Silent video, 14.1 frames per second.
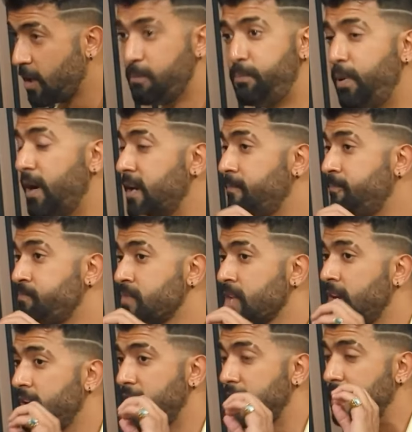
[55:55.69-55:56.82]
Yeah.
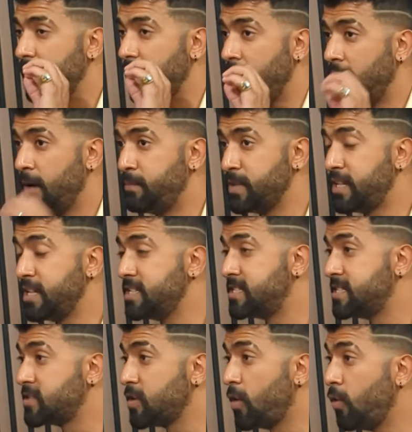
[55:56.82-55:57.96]
But there's
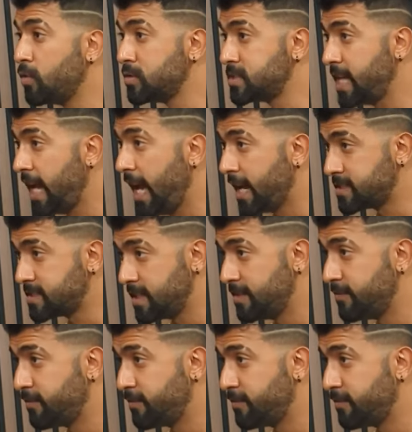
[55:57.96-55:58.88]
this old text